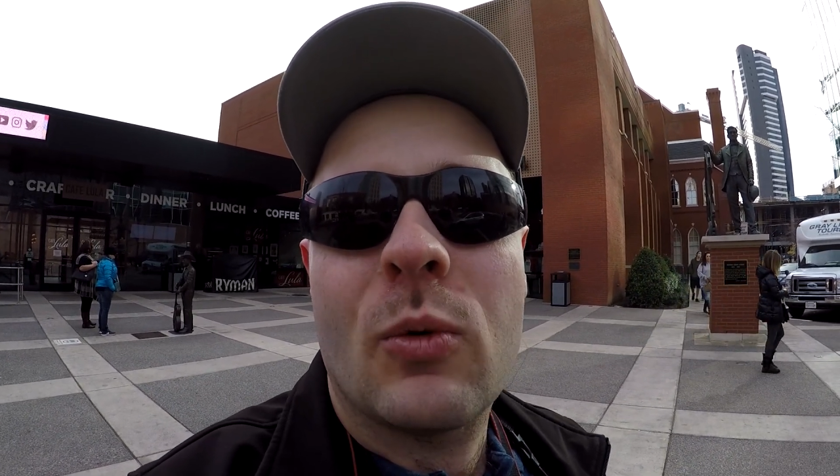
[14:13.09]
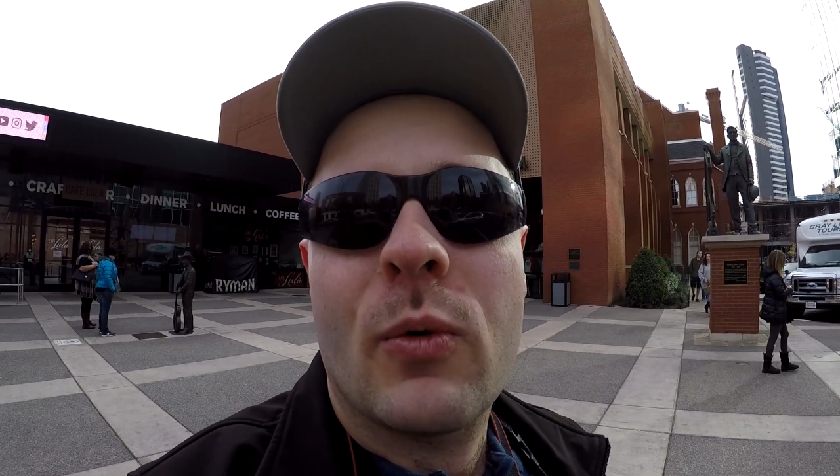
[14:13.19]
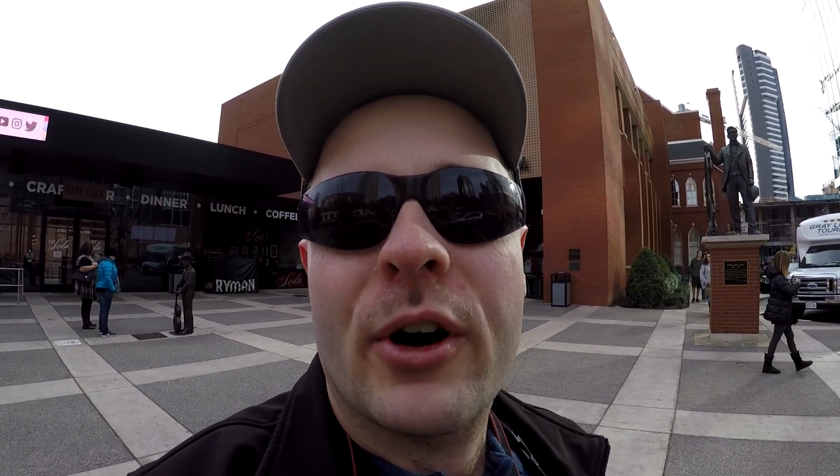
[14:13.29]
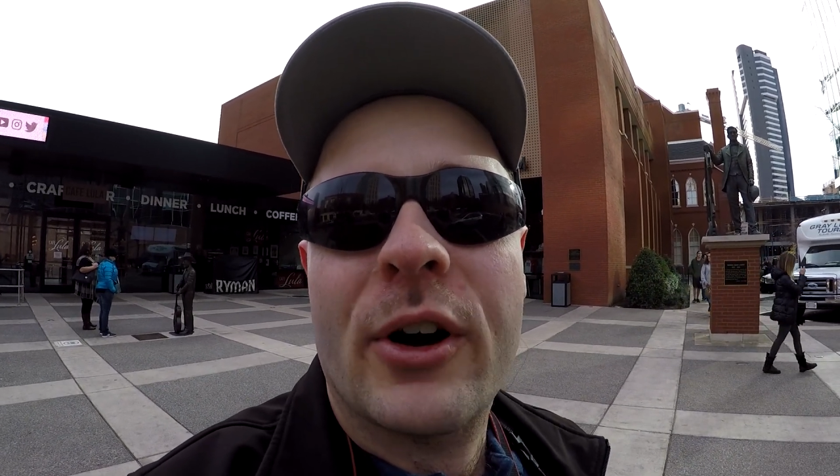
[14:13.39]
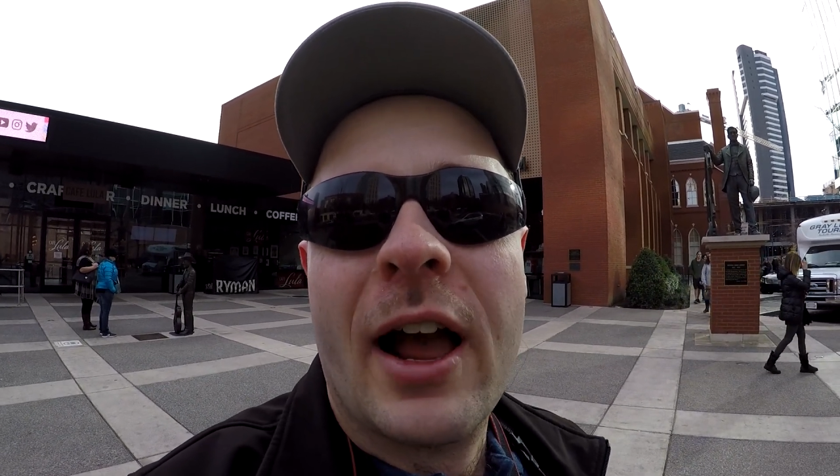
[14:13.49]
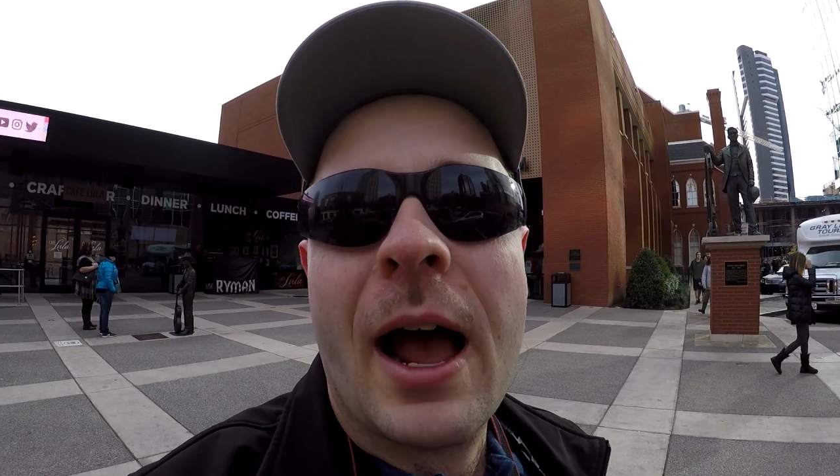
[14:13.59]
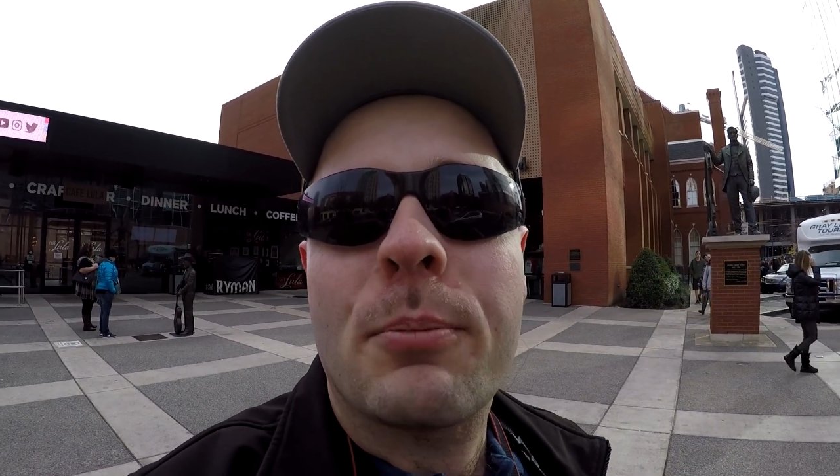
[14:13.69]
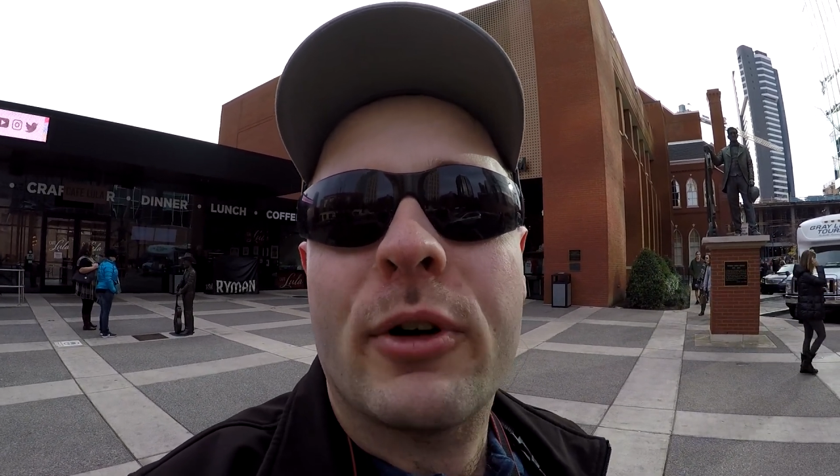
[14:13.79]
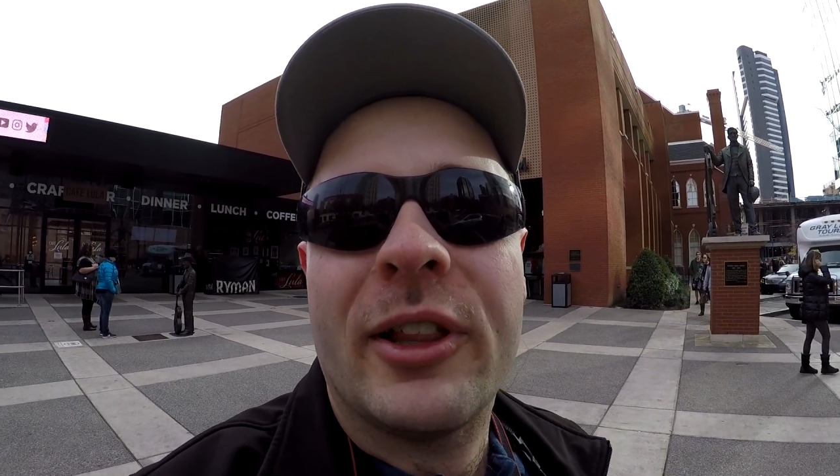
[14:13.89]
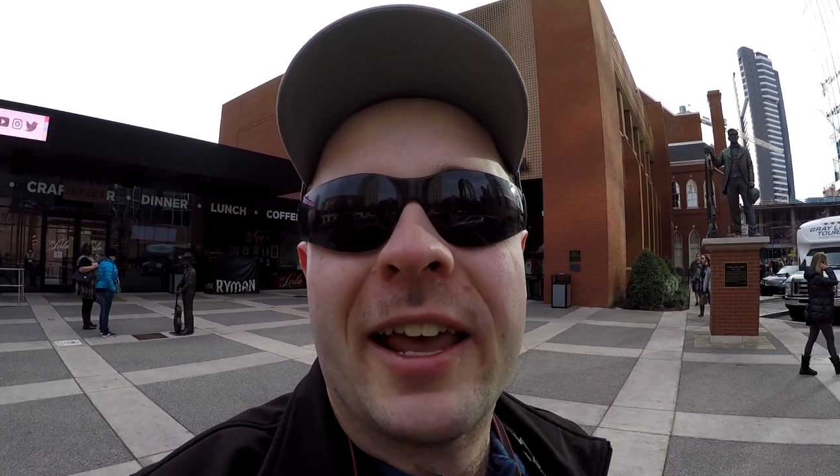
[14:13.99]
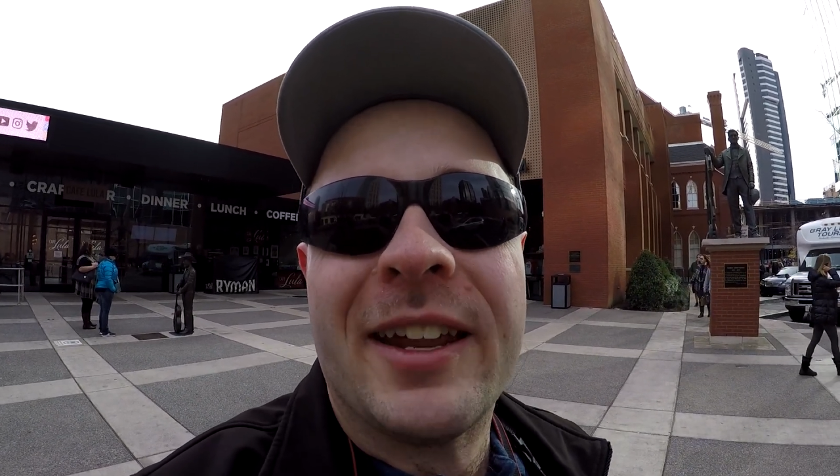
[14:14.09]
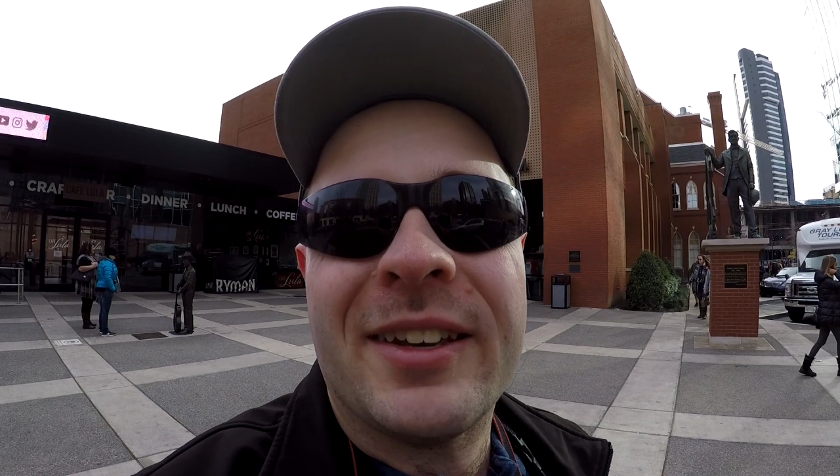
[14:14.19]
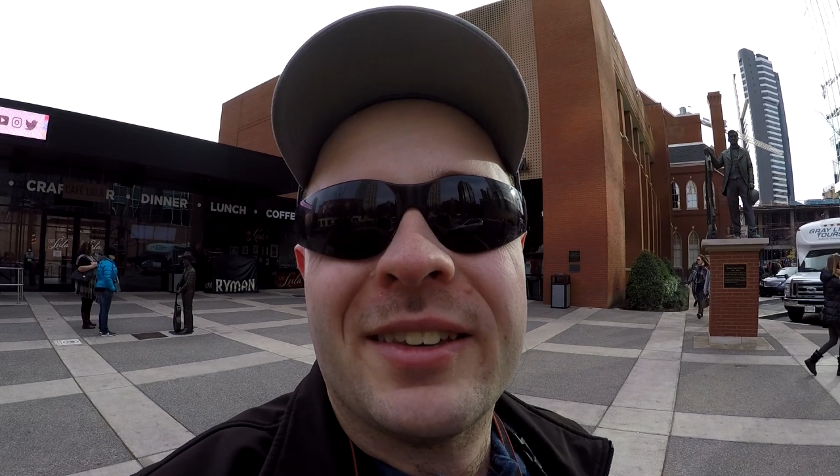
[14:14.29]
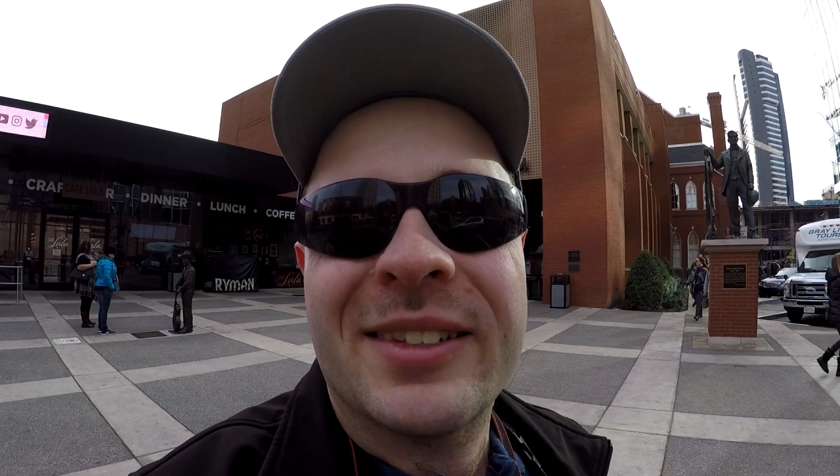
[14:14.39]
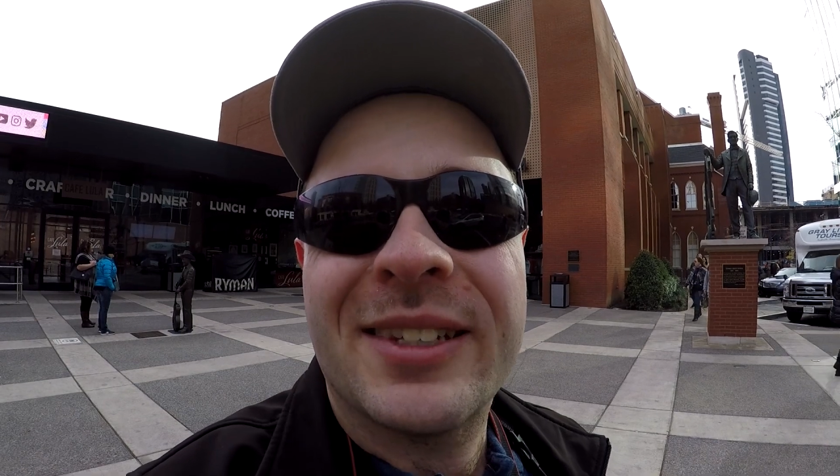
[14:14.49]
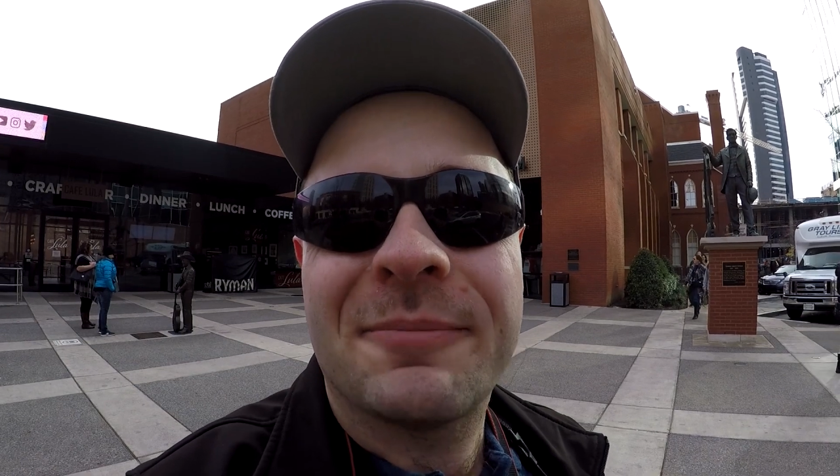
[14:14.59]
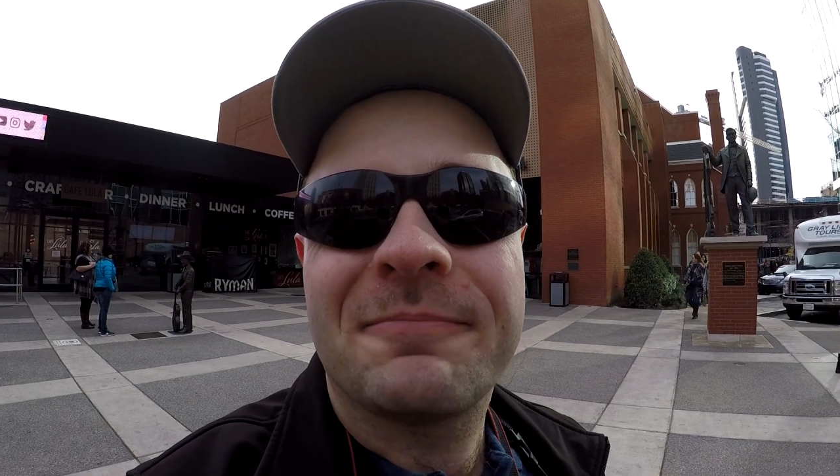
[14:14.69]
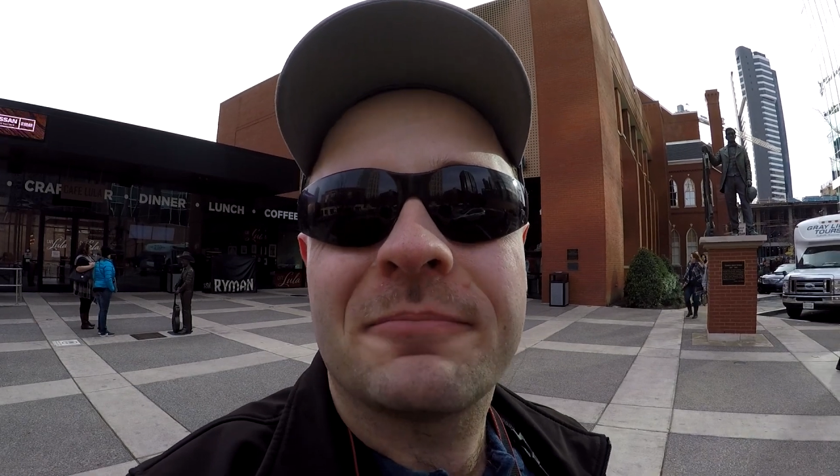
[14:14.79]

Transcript: where Opryland is.